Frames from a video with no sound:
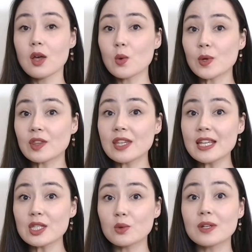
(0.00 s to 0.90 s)
with
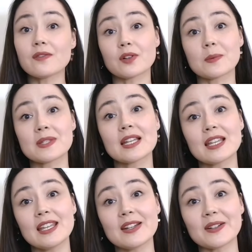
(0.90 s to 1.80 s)
these three verbs
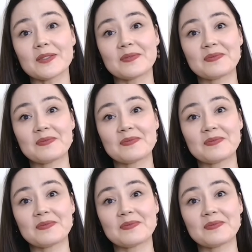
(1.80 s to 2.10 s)
here.